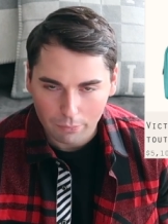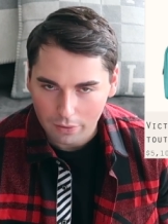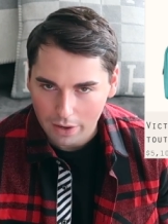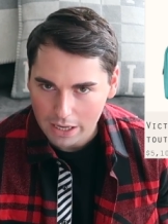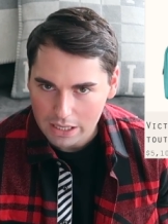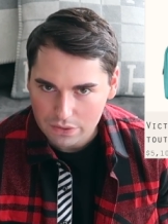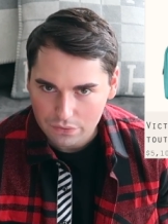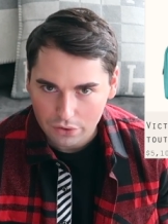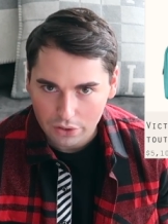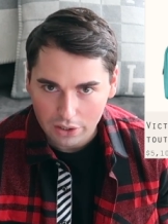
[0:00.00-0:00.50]

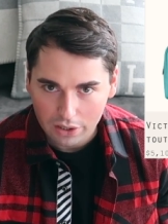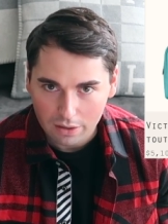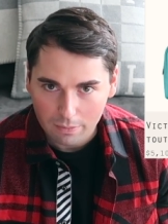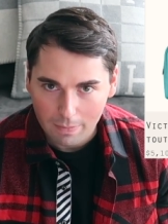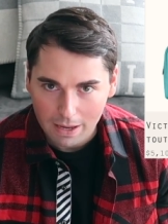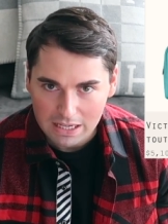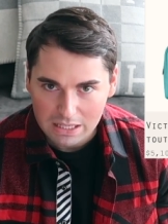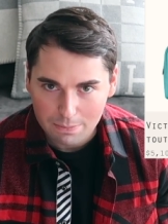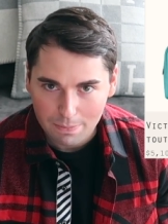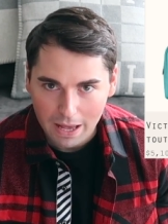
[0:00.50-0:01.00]
priced for an
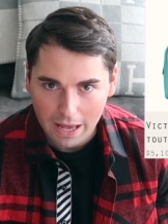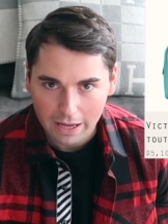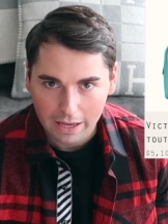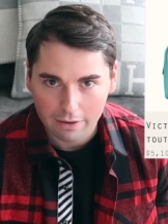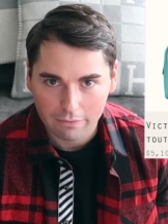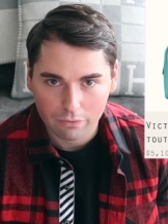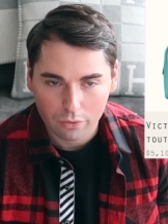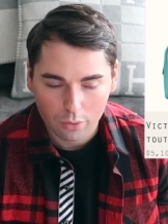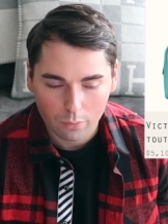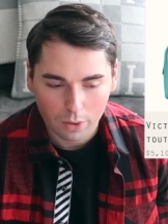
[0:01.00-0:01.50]
Hermes bag
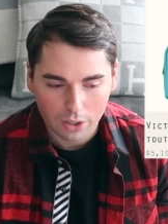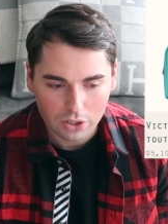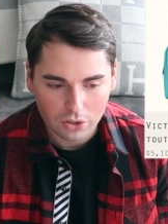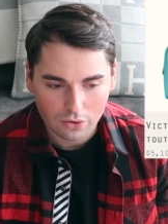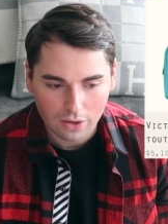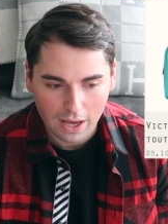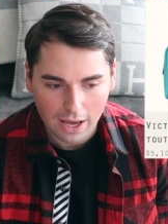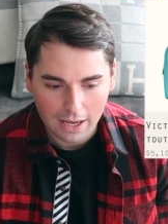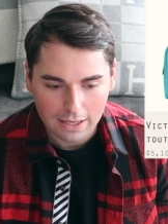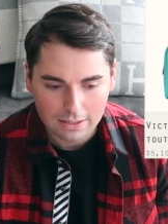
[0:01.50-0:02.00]
and for what you
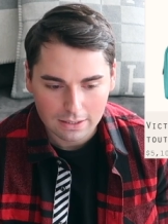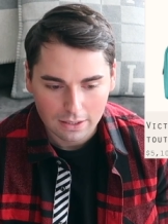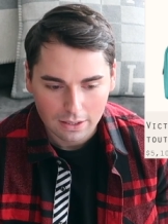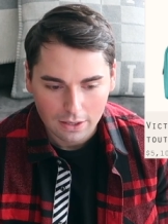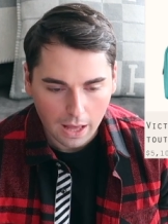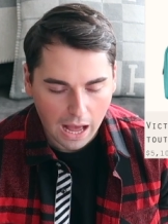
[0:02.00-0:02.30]
get.